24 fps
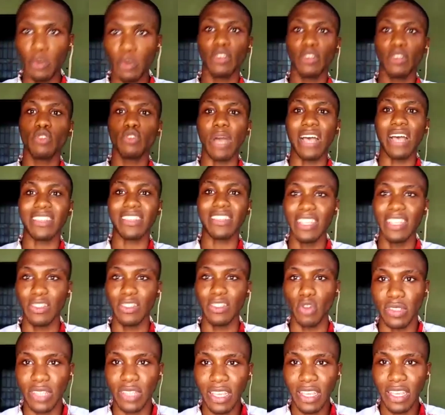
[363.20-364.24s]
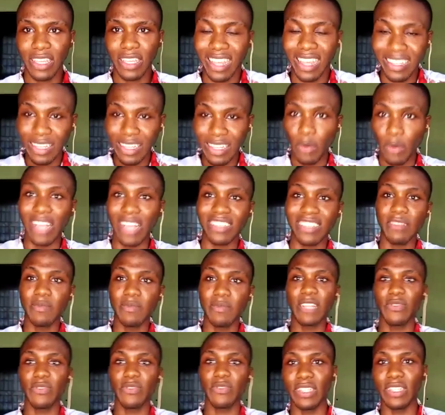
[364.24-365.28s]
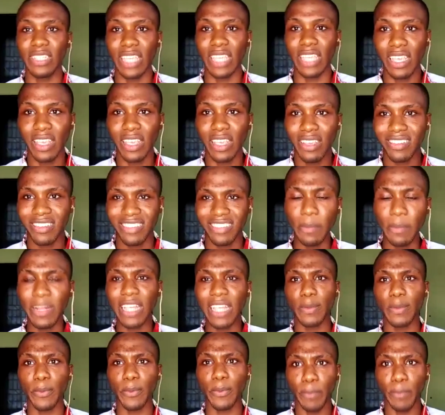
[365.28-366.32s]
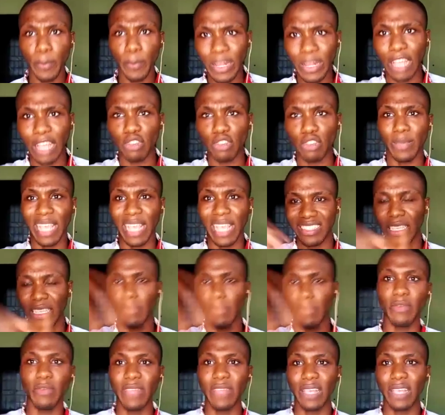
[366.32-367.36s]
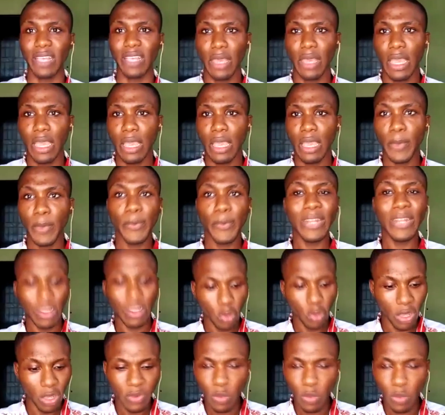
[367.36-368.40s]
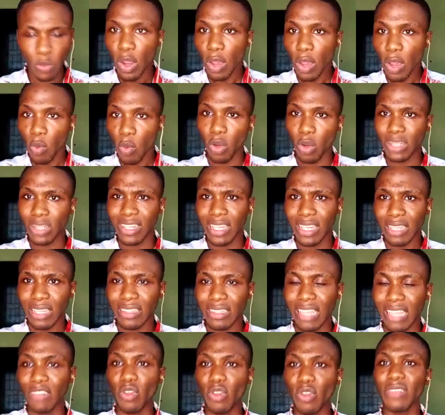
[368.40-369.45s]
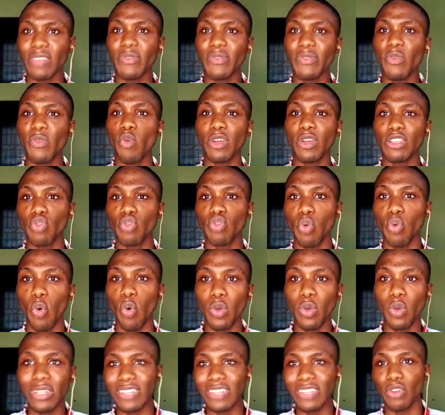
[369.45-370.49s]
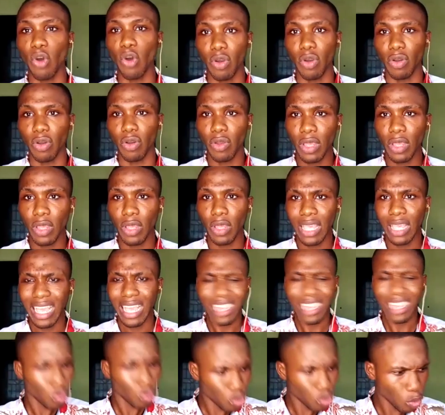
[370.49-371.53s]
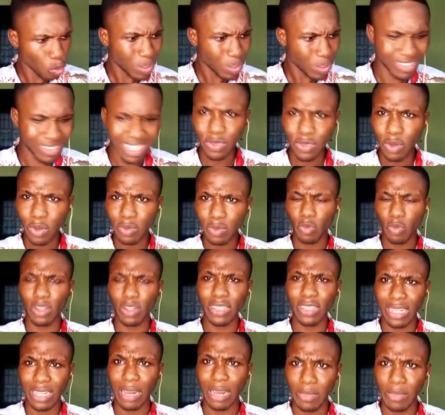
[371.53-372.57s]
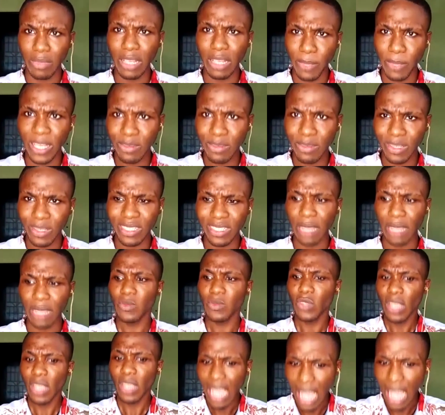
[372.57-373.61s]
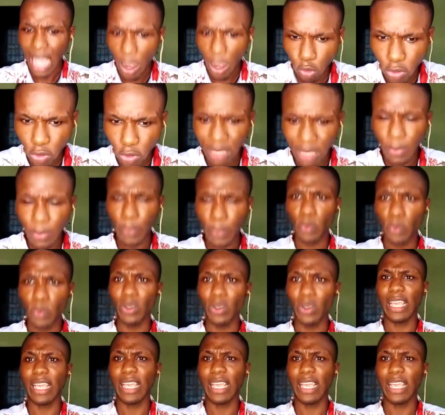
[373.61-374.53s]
to our status. That's our achievement for the year. Shameless people that should be ashamed of themselves. People that are not even worthy, they are not even worthy to own a dog. I don't know. That's one thing that pains me, is that how do these people get